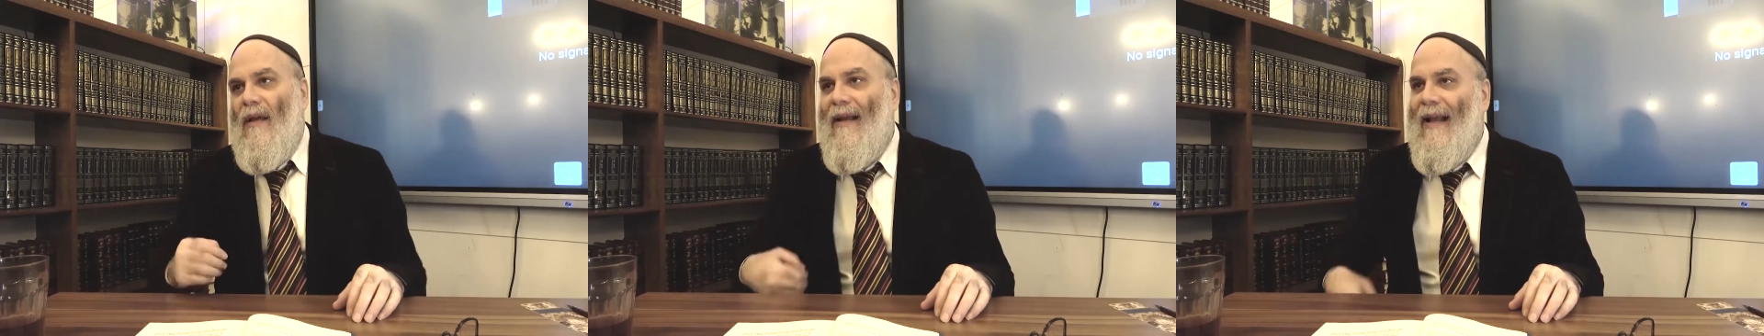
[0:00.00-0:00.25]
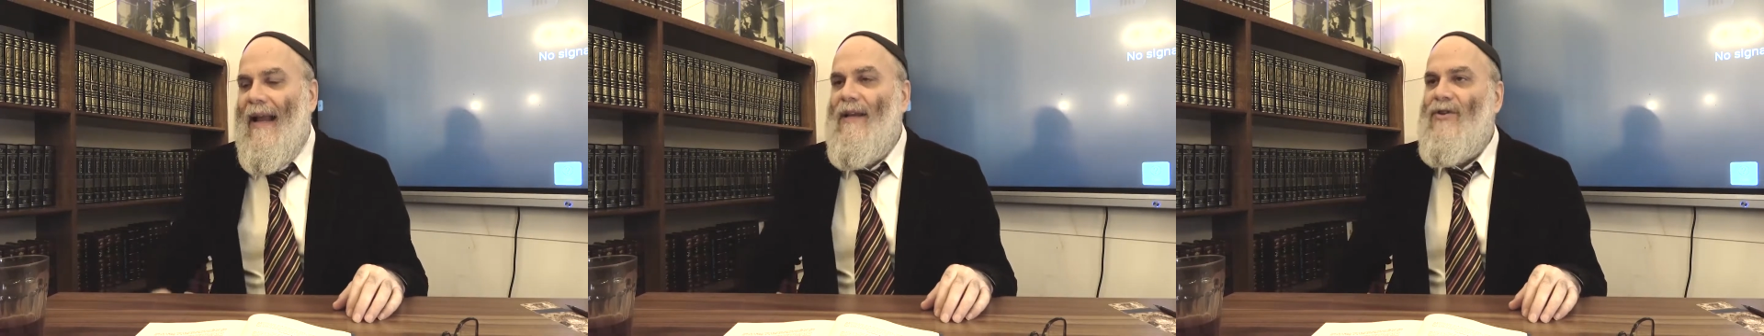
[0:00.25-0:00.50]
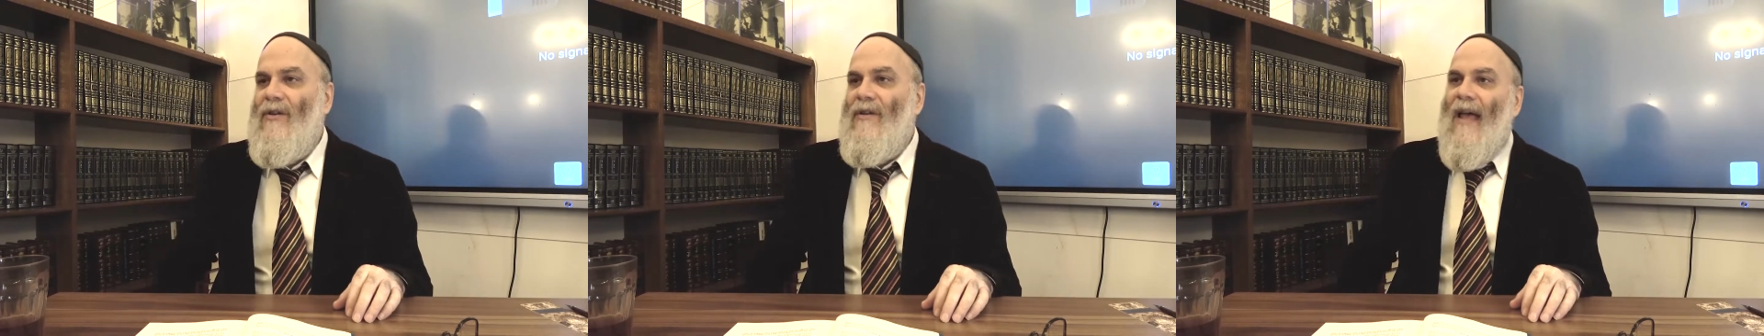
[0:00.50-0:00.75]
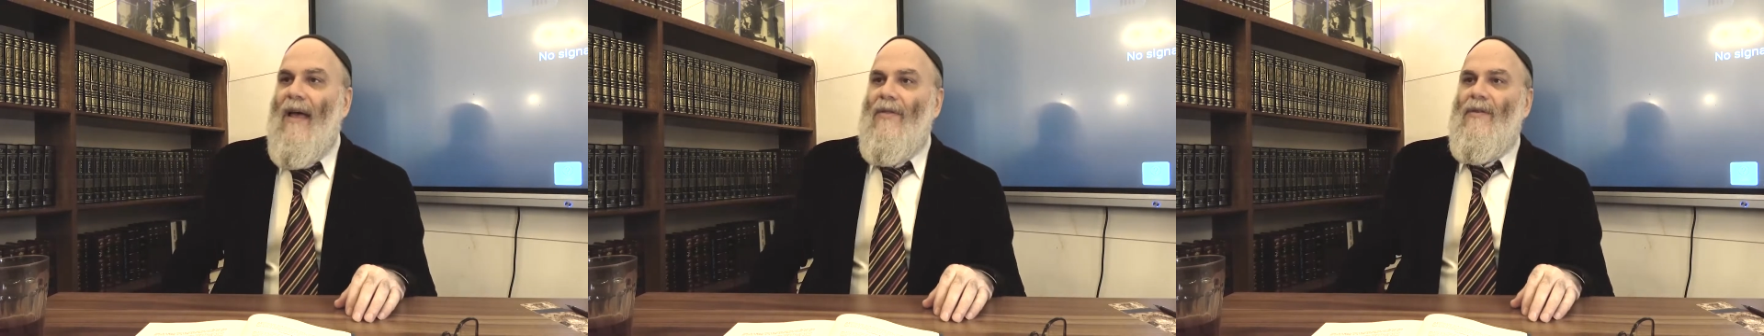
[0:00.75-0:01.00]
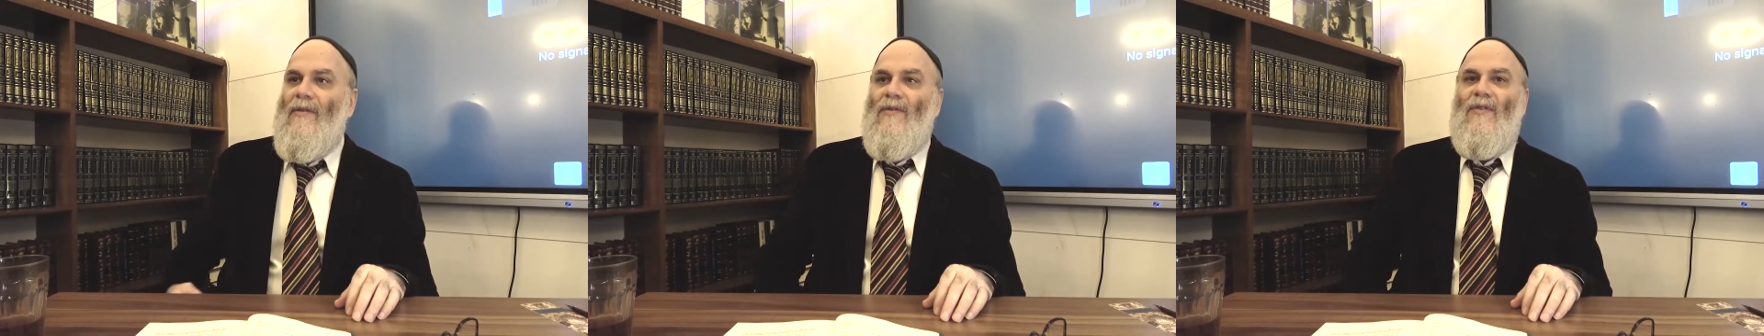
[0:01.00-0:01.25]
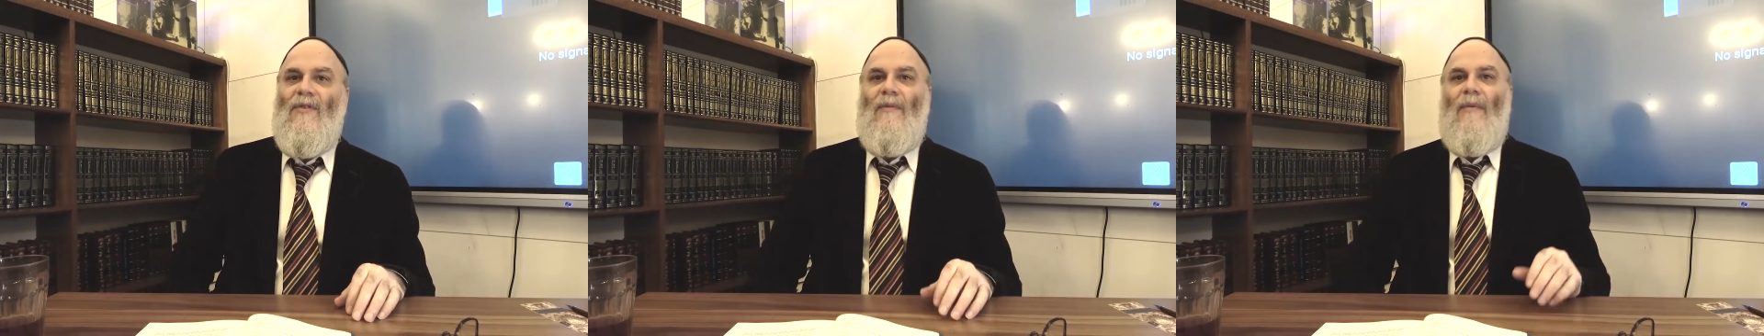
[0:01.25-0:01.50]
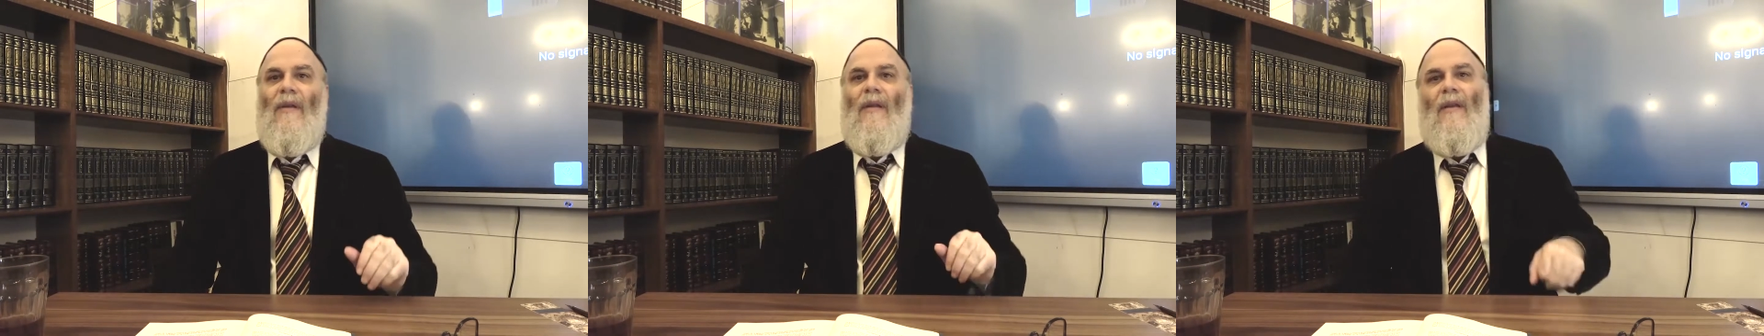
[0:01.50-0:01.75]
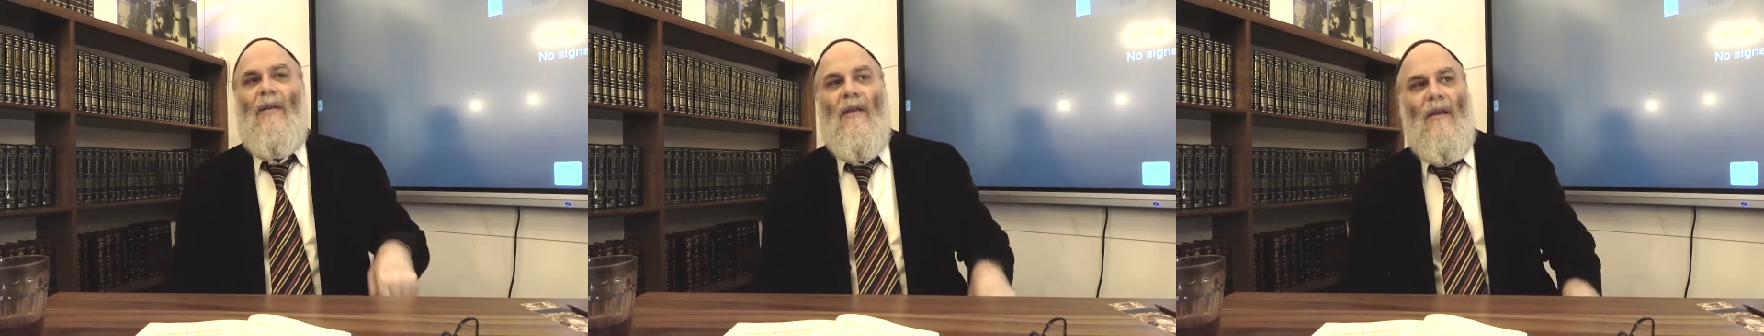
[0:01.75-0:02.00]
In ancient Athens,
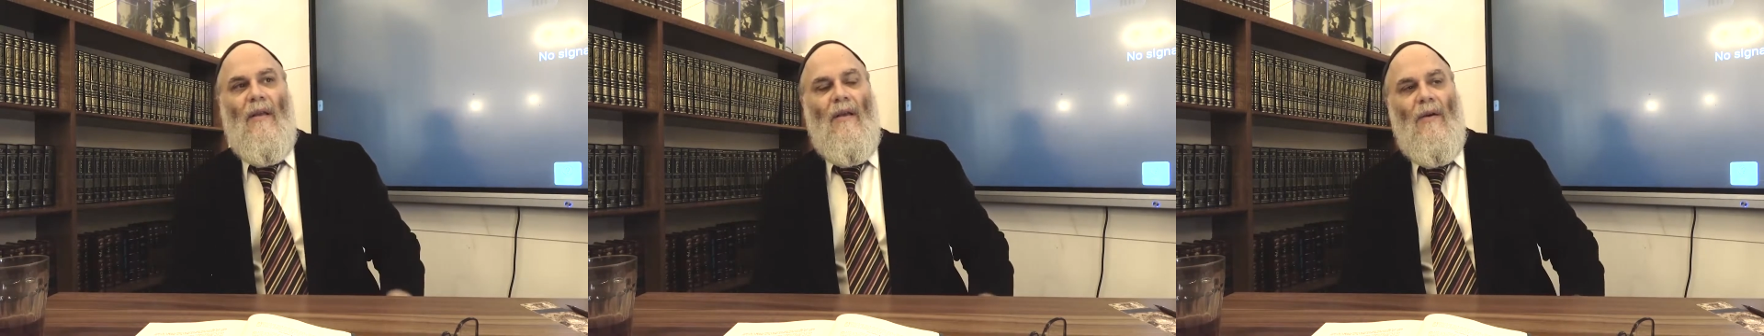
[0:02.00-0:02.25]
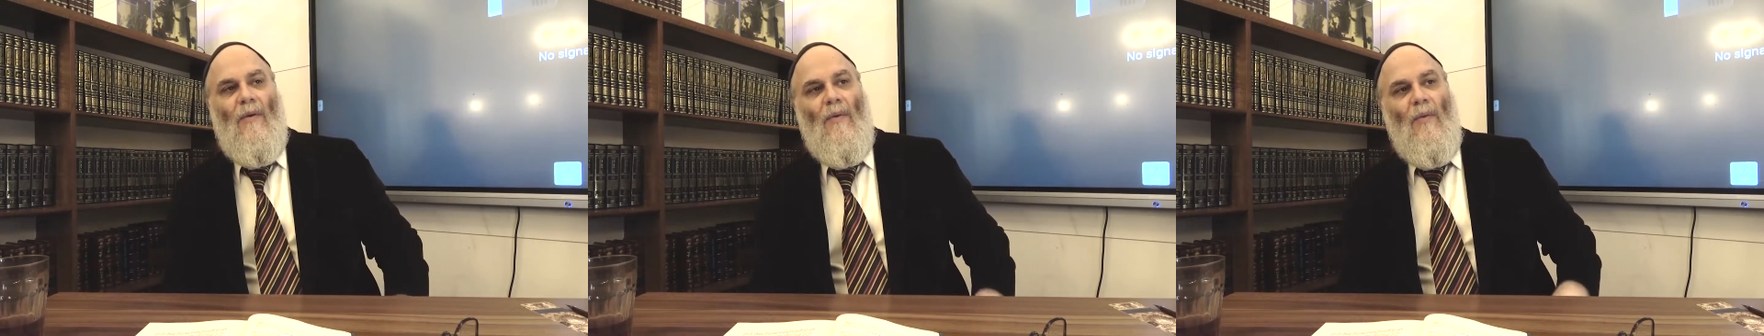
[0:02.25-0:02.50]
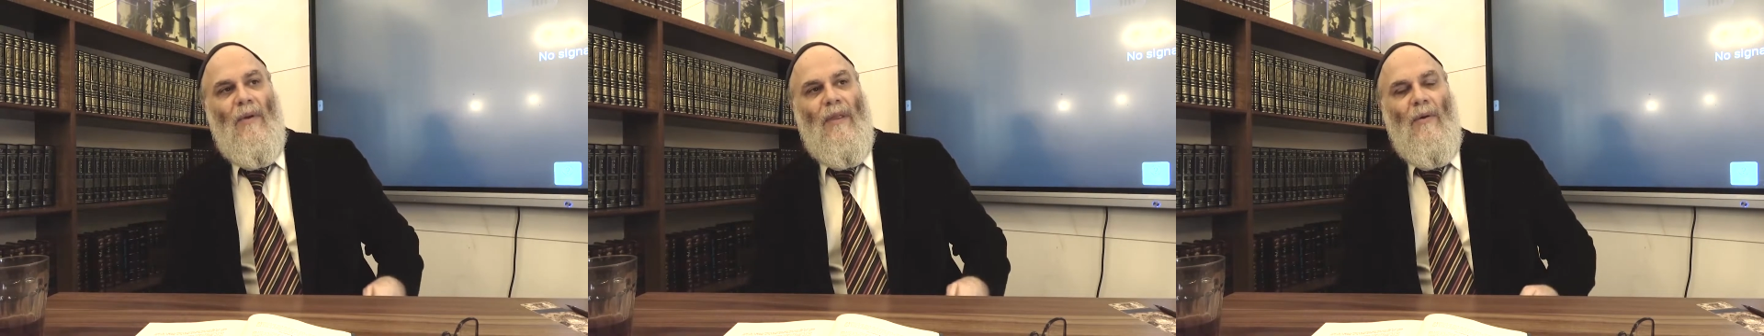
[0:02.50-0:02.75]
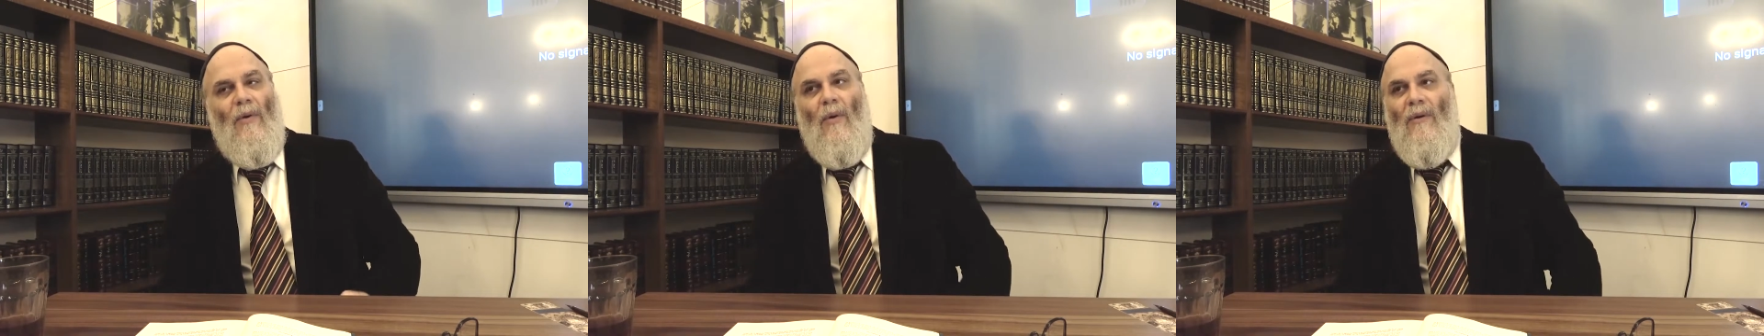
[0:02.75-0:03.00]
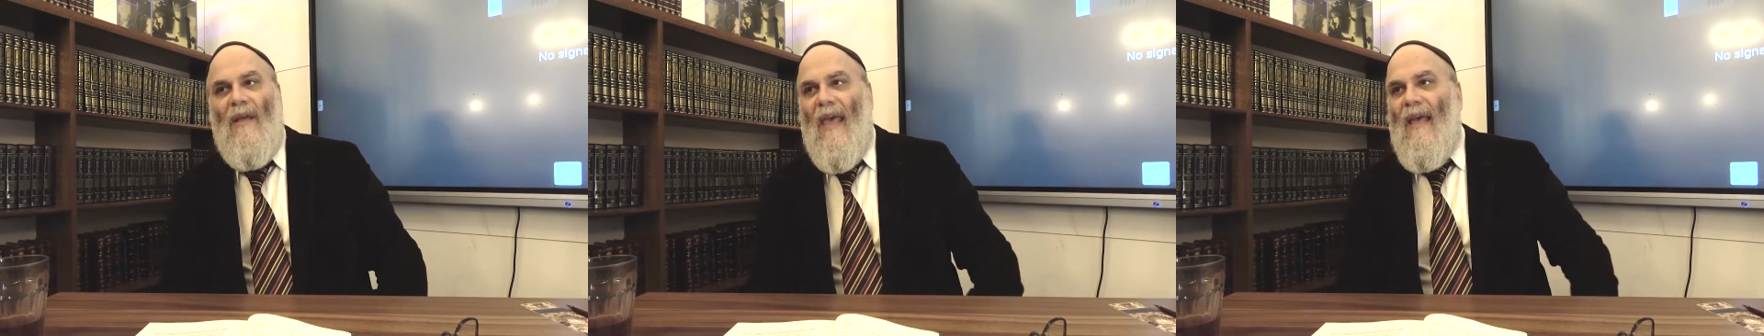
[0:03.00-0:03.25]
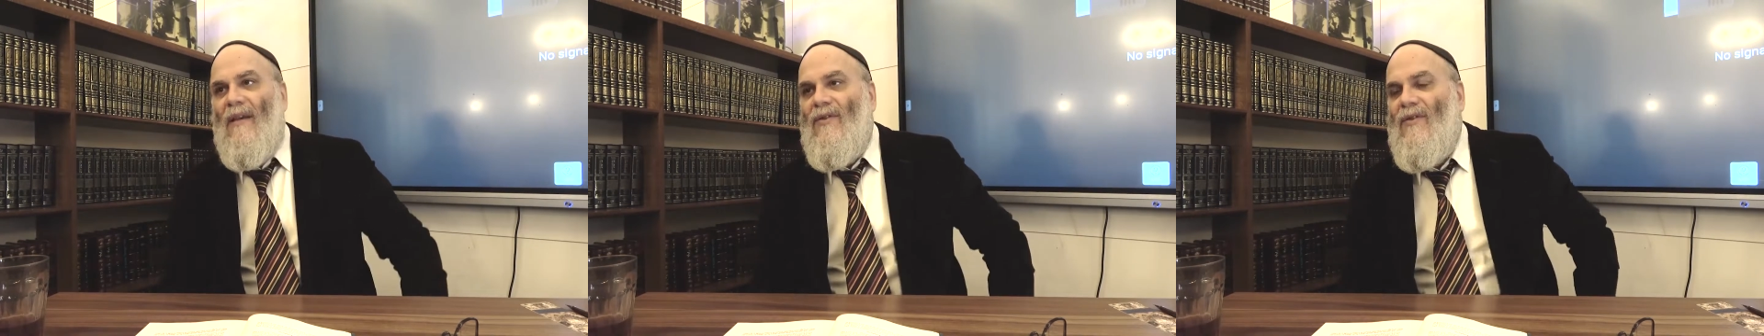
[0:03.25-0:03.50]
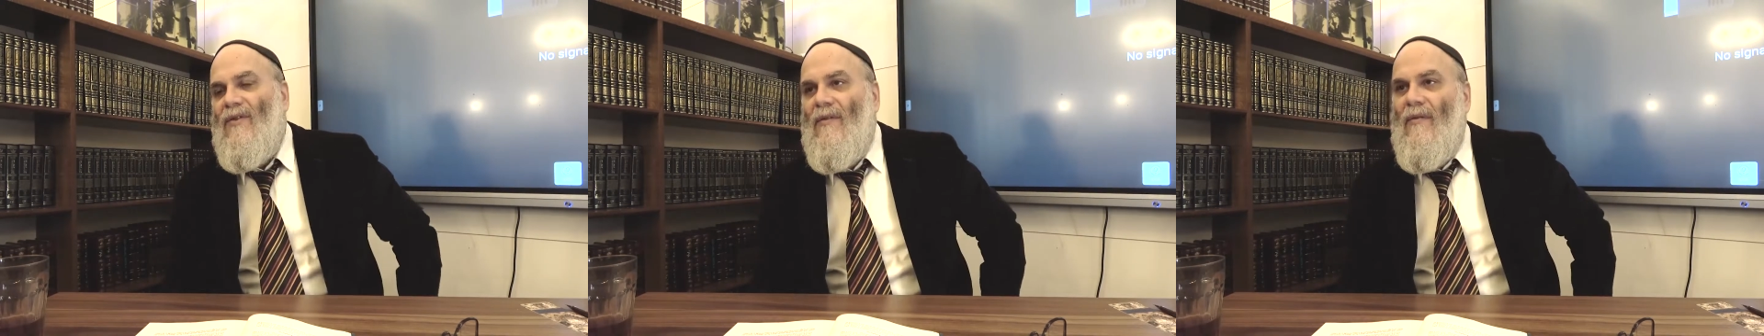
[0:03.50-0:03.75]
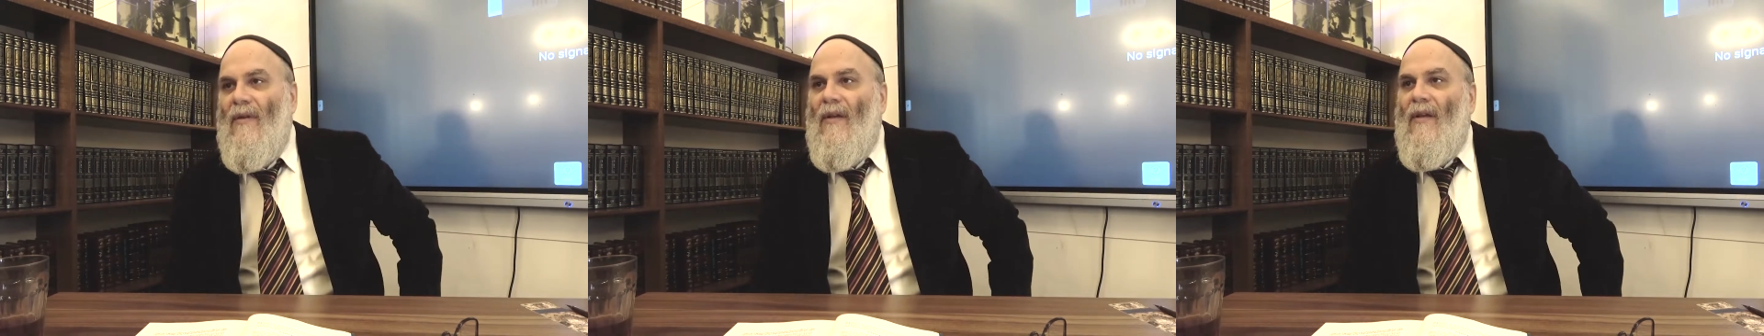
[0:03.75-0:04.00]
when they would hold a
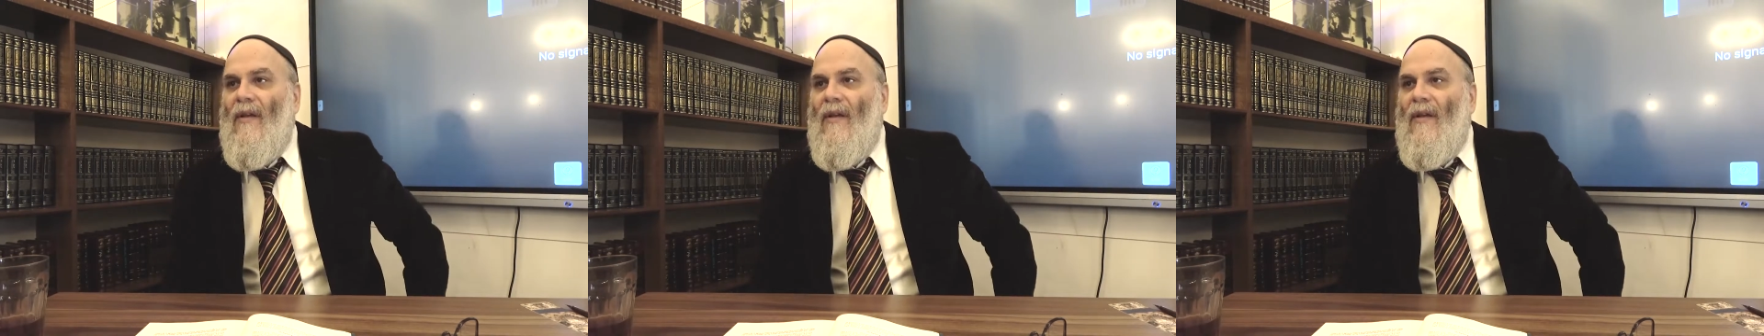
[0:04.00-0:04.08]
case